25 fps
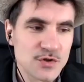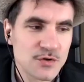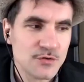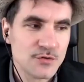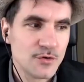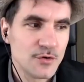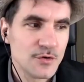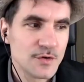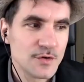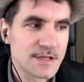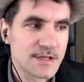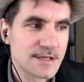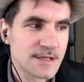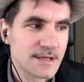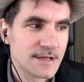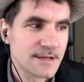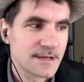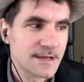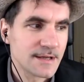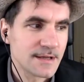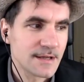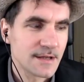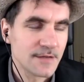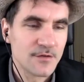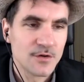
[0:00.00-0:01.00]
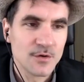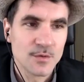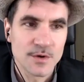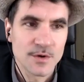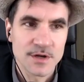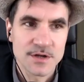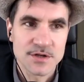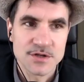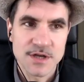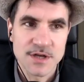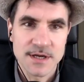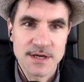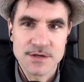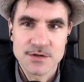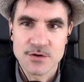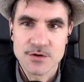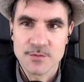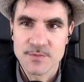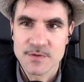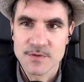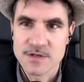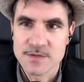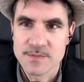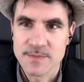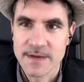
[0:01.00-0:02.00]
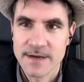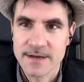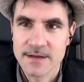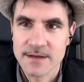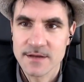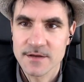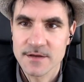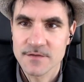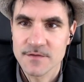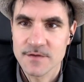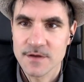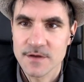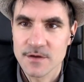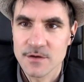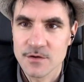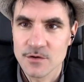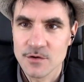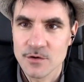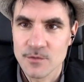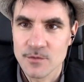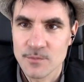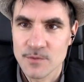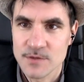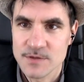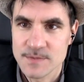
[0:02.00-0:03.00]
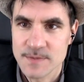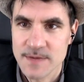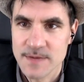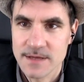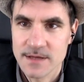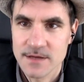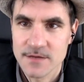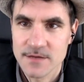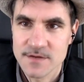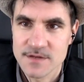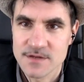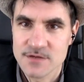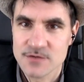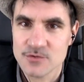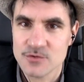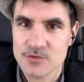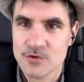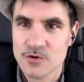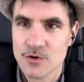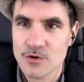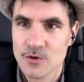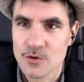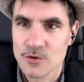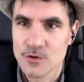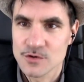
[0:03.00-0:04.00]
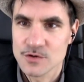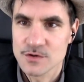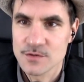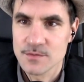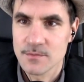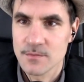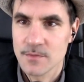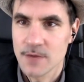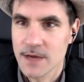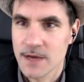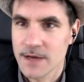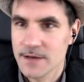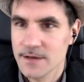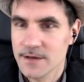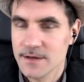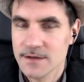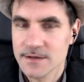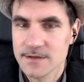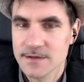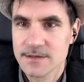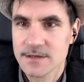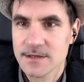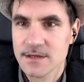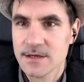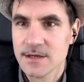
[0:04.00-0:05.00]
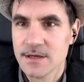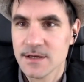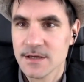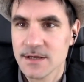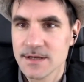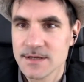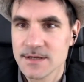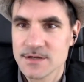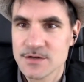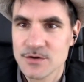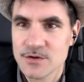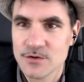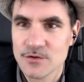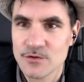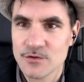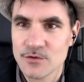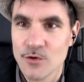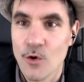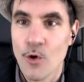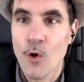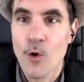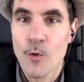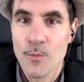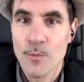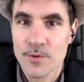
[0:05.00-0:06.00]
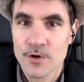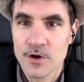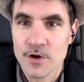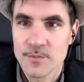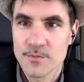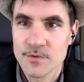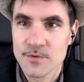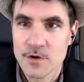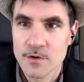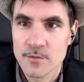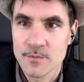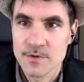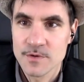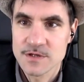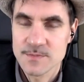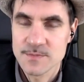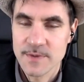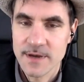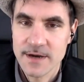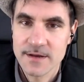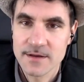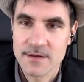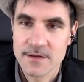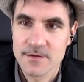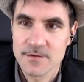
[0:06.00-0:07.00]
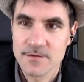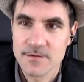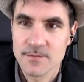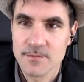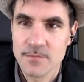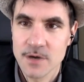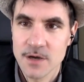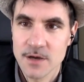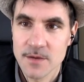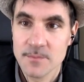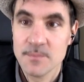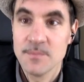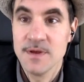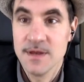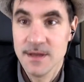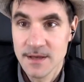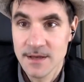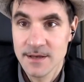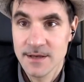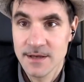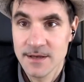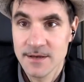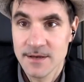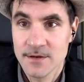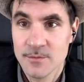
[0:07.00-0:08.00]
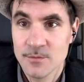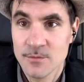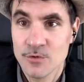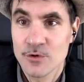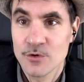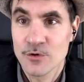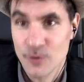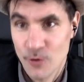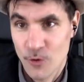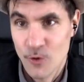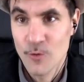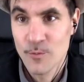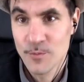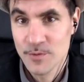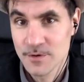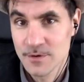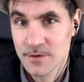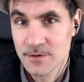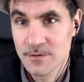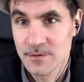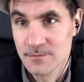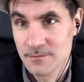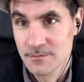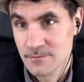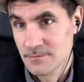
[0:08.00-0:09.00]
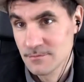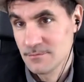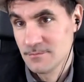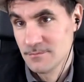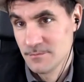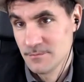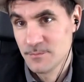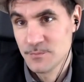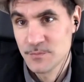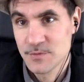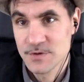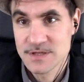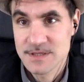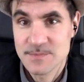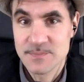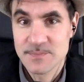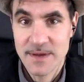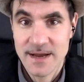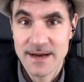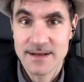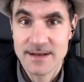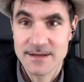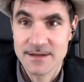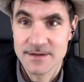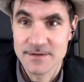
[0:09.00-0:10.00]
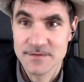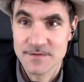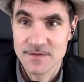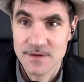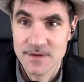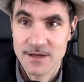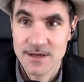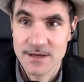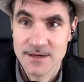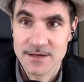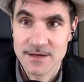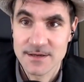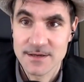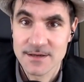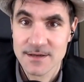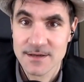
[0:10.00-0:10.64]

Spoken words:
noticed that if you want to change your perspective and your perspective is too closed-minded, it's good to open up your perspective by being in a more open perspective, like